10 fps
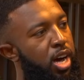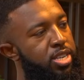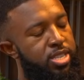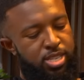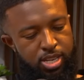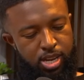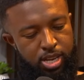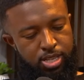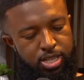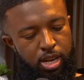lust.
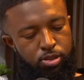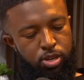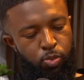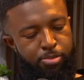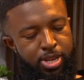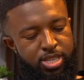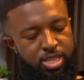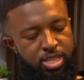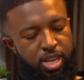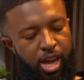Sell to
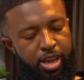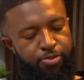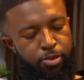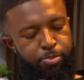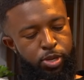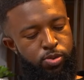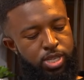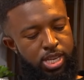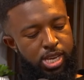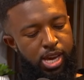women's desire for
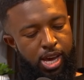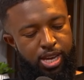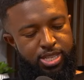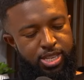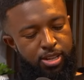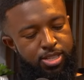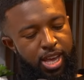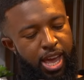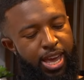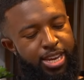beauty.
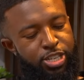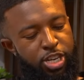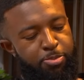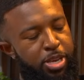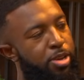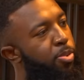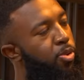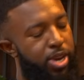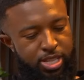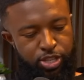Sell to aging
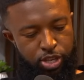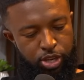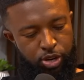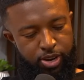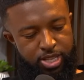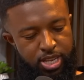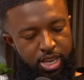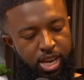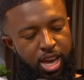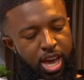people
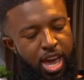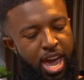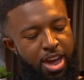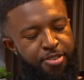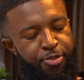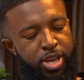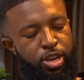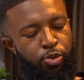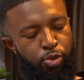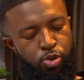insecurity.
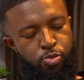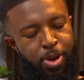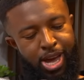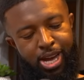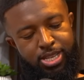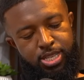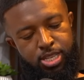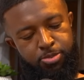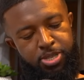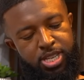Every group
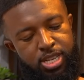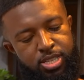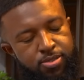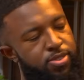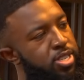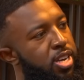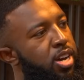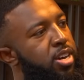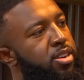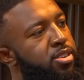has an obsessive
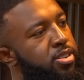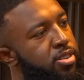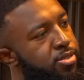desire.